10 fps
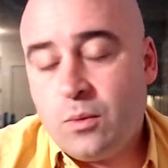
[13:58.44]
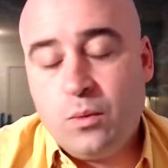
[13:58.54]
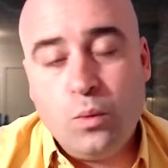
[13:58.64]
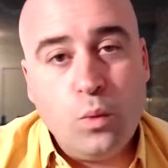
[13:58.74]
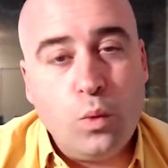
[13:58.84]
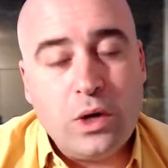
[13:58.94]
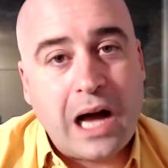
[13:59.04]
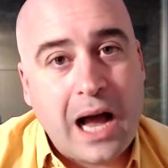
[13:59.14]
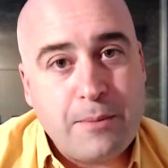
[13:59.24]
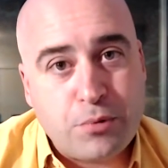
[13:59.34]
would
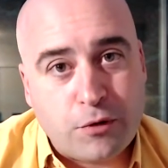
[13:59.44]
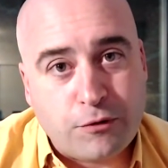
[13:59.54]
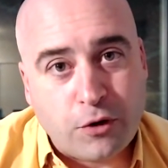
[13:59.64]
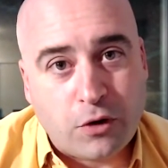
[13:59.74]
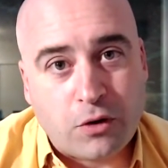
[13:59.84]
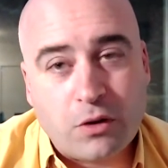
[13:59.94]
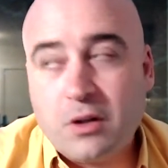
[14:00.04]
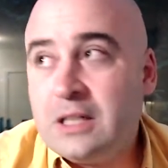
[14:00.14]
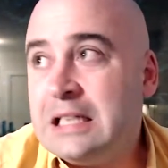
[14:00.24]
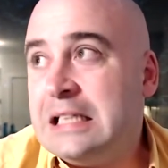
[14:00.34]
I
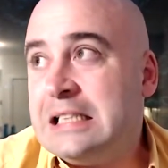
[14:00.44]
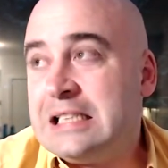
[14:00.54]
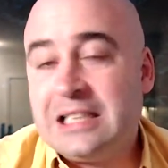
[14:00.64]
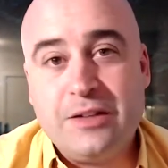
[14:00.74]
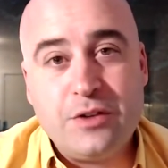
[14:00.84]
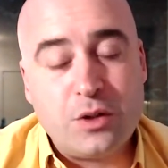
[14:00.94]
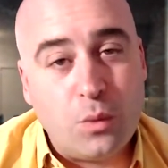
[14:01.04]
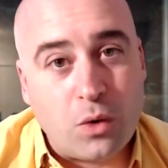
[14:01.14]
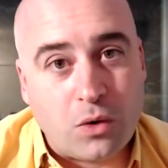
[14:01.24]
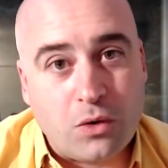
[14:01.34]
prefer to live in a
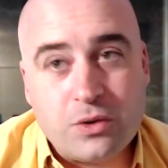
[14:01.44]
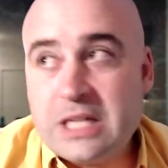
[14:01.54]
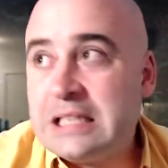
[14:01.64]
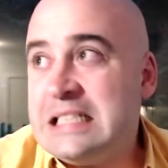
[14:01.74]
world